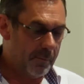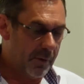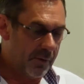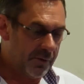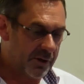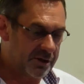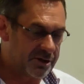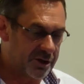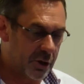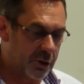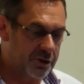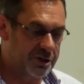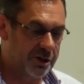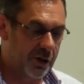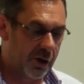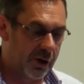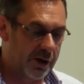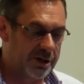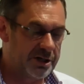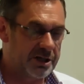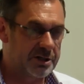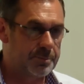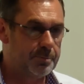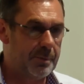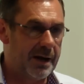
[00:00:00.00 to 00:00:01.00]
the
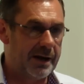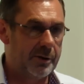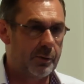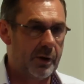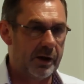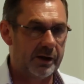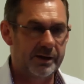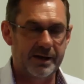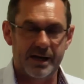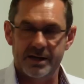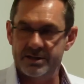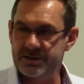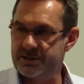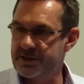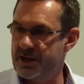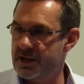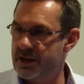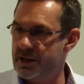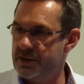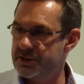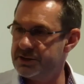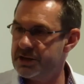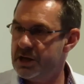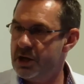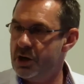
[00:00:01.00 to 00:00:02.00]
sociologist Manuel
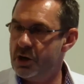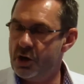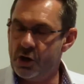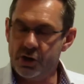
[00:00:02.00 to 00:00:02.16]
Castells